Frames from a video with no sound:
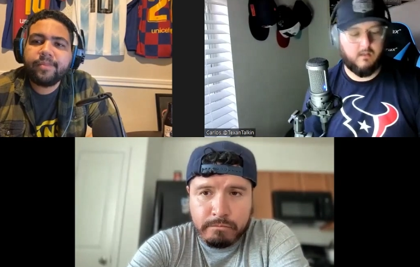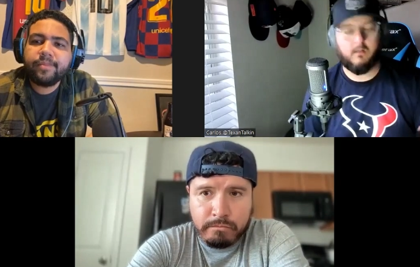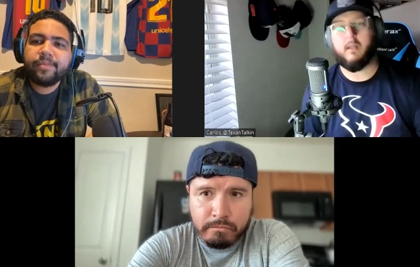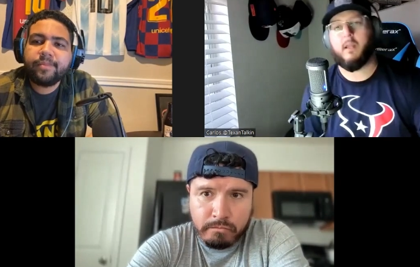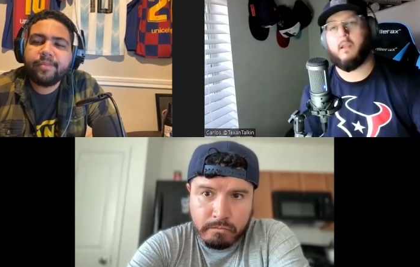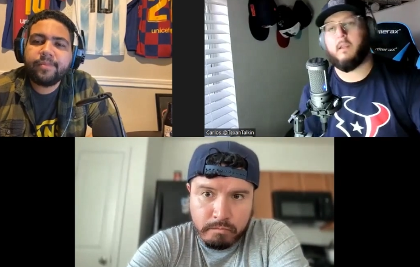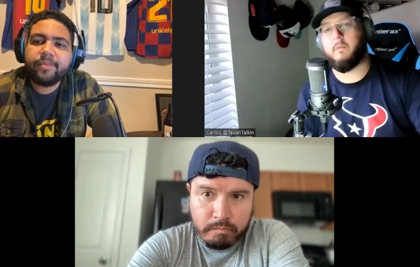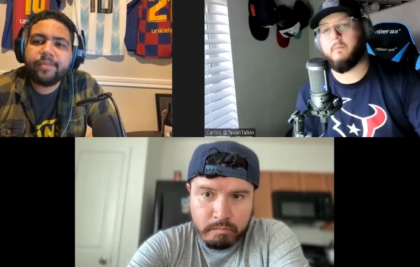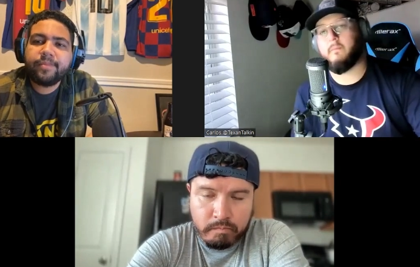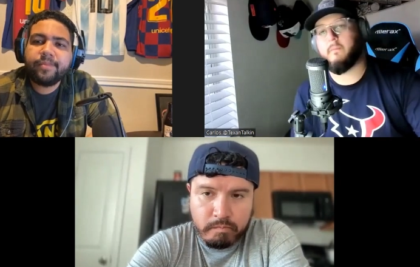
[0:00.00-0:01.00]
Speaker 1: our our
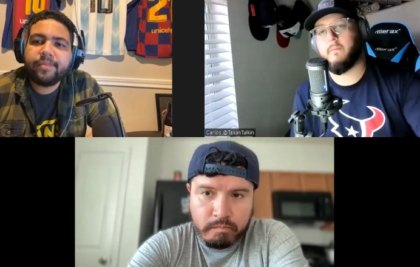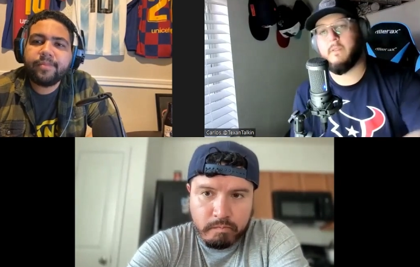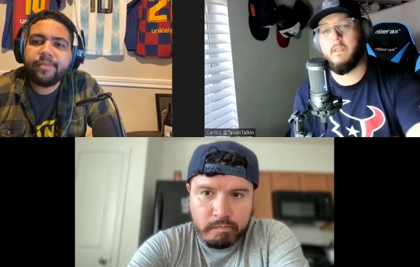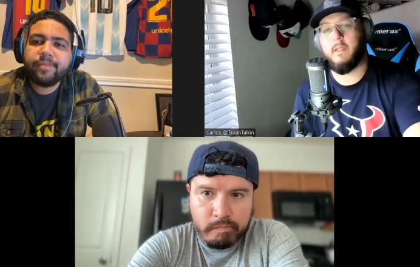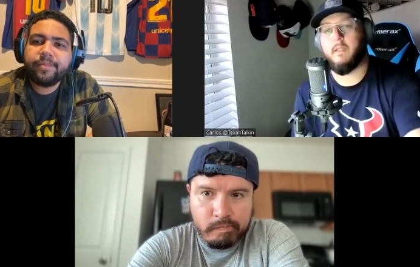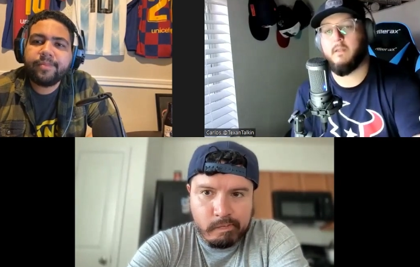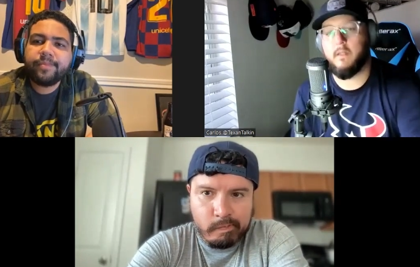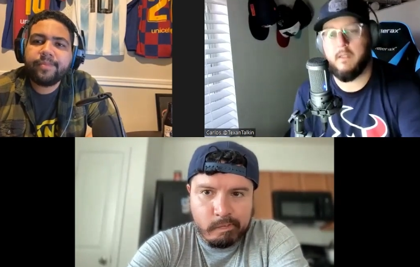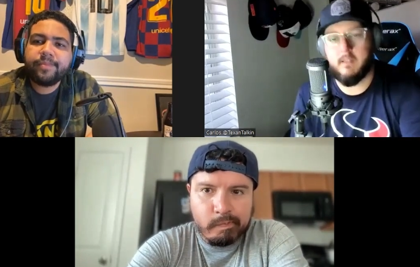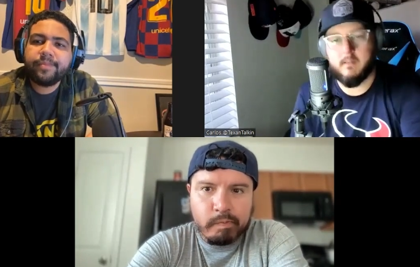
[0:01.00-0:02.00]
game
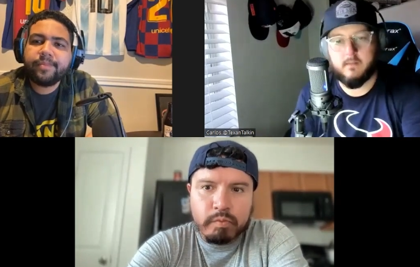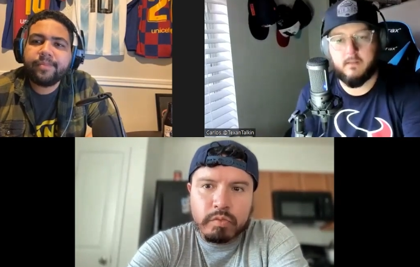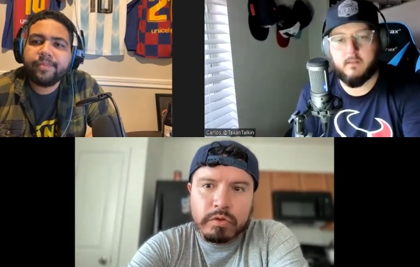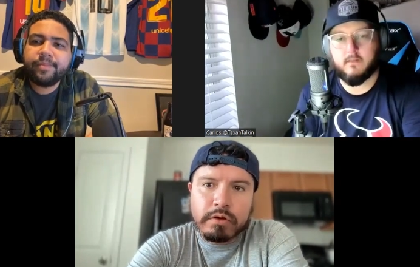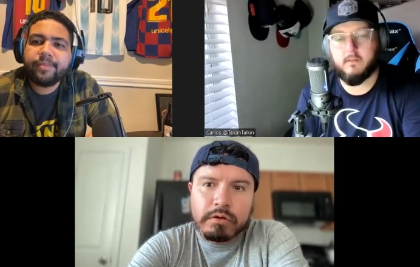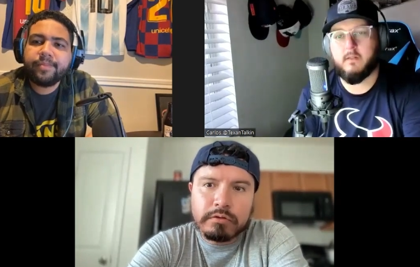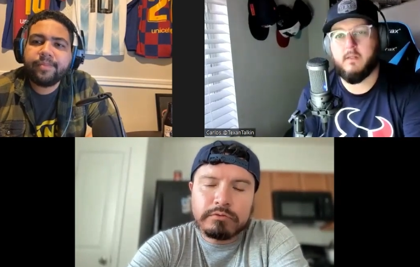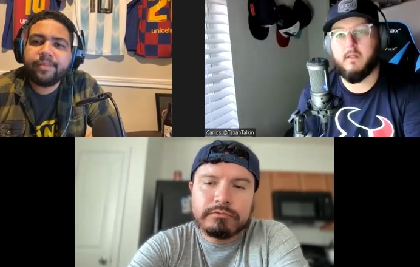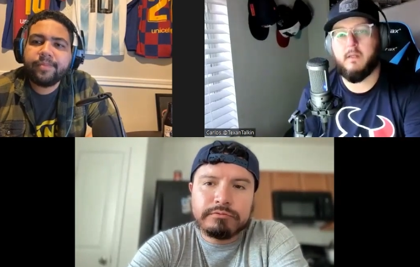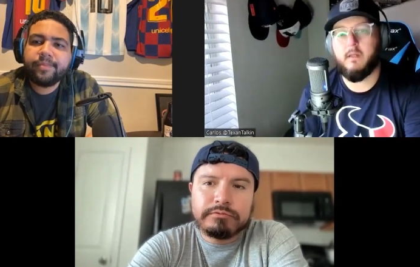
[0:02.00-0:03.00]
today against the
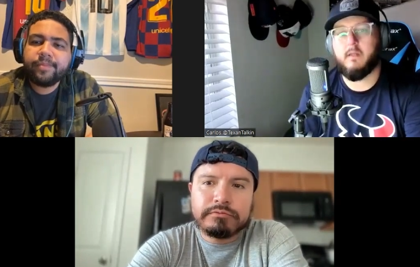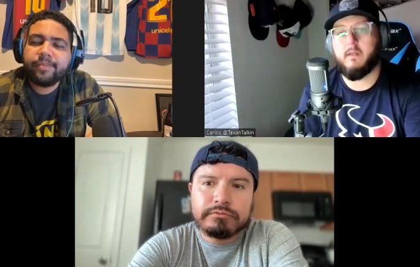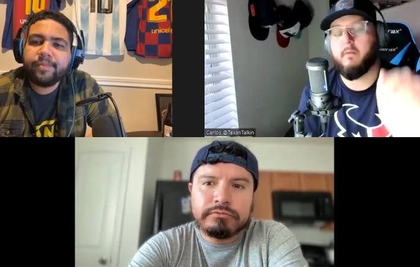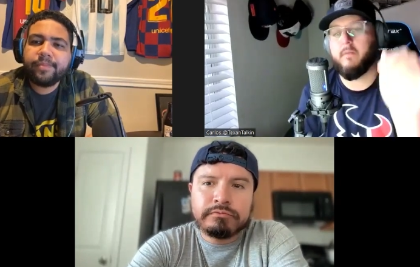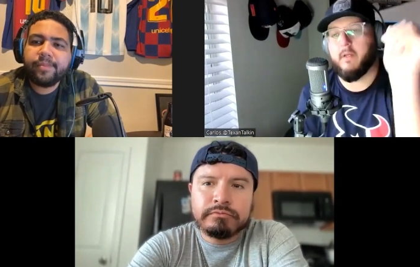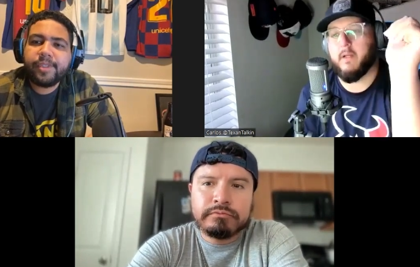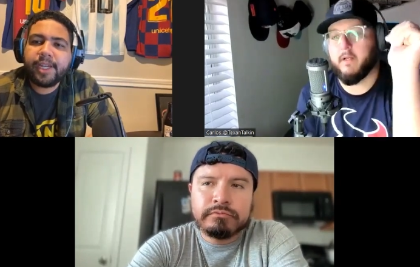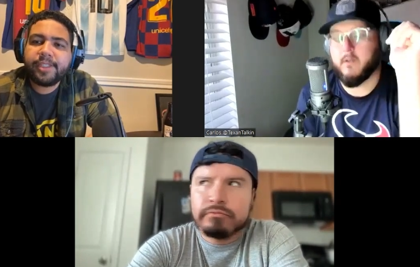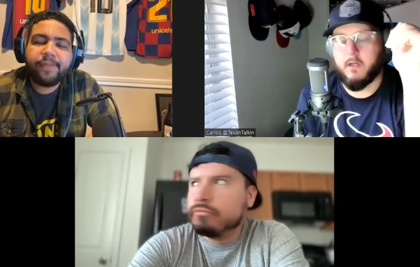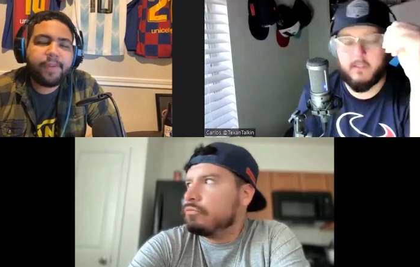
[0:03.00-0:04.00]

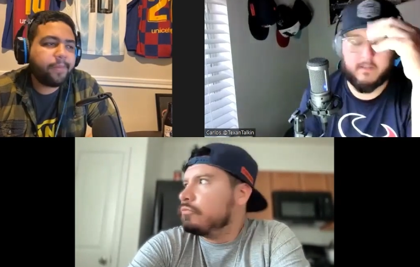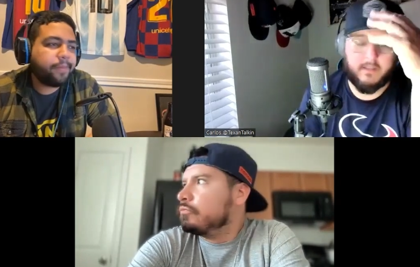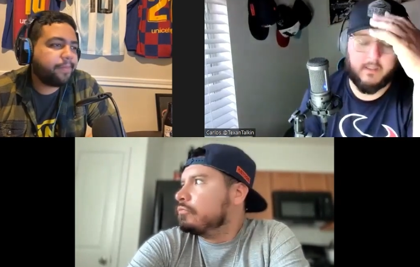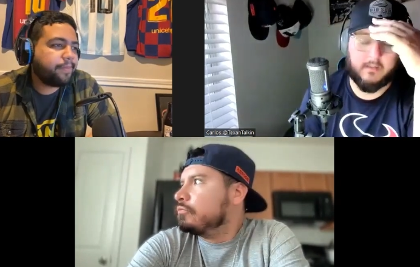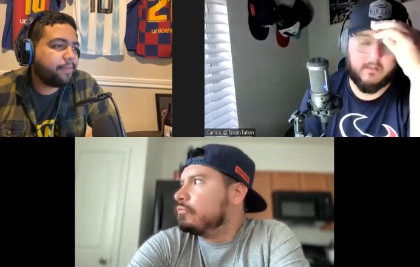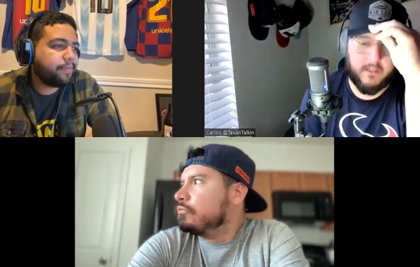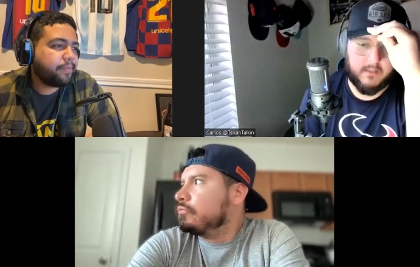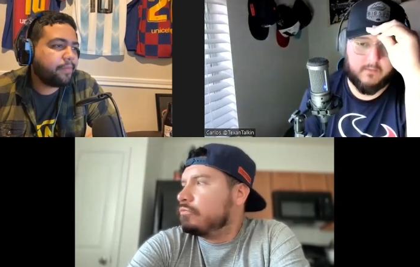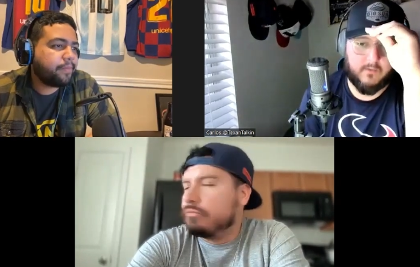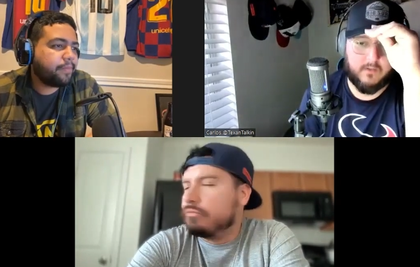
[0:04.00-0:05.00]
the how do you call it the the
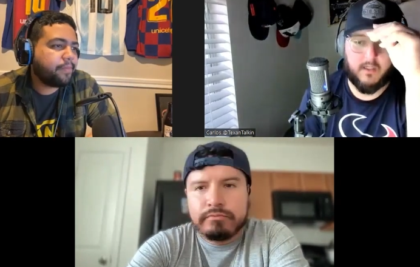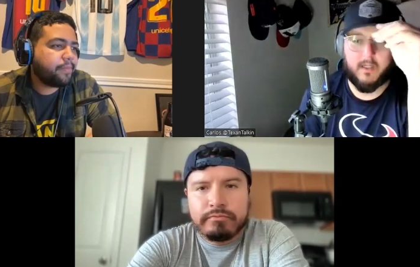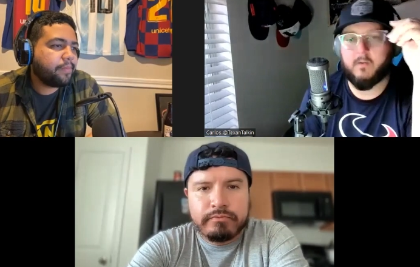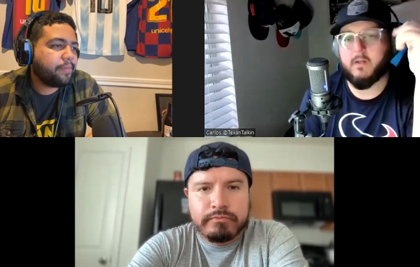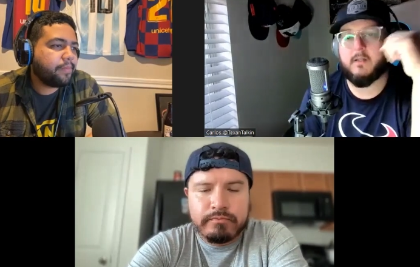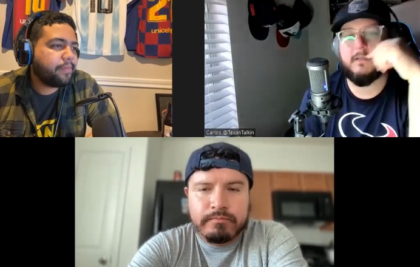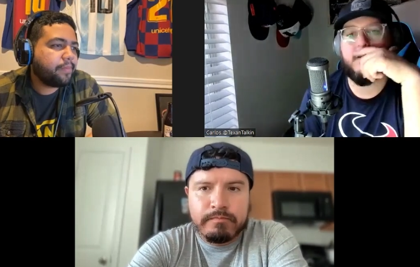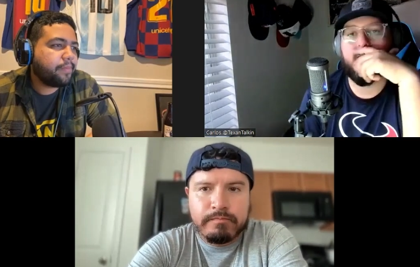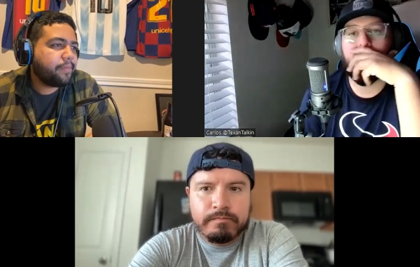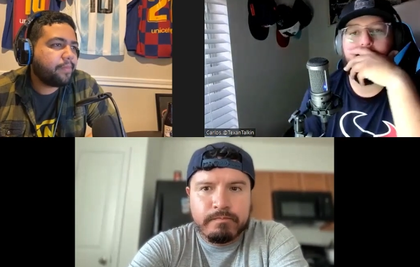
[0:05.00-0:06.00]
Jacksonville
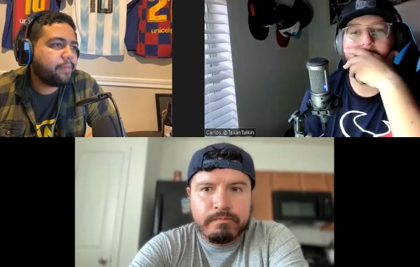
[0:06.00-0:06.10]
Jaguars.